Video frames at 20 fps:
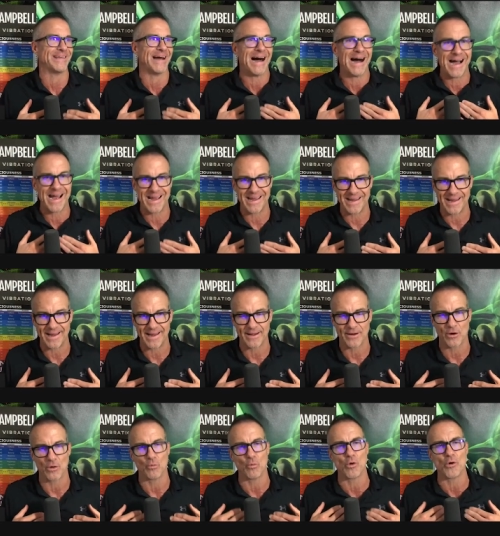
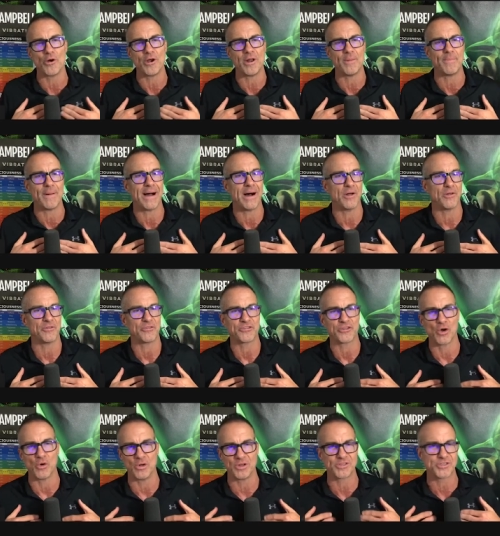dying or worried about
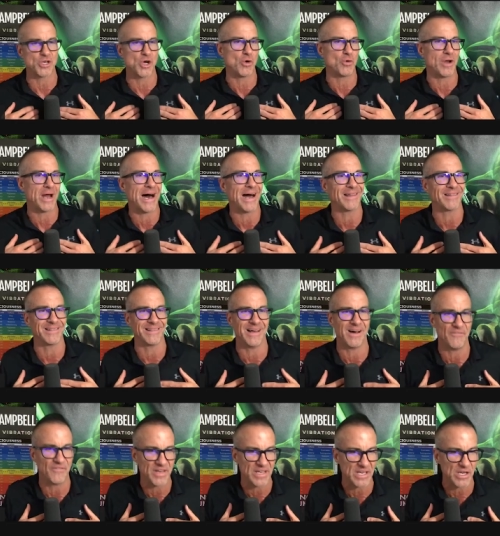so and so not
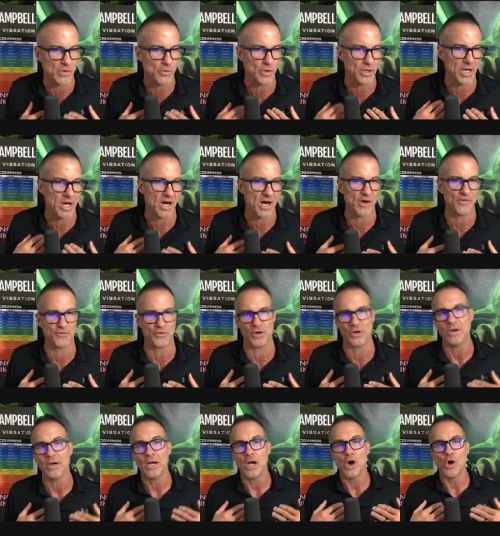loving you enough
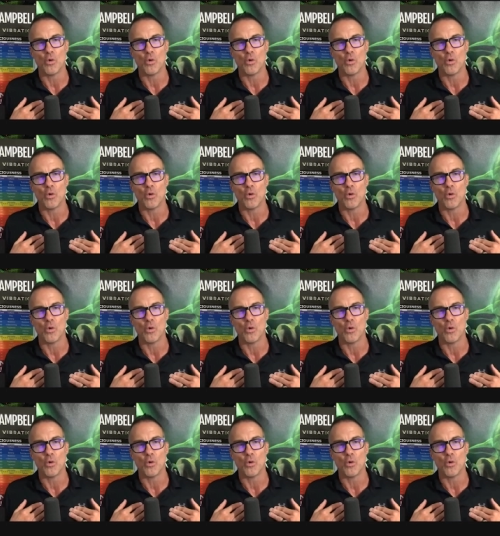or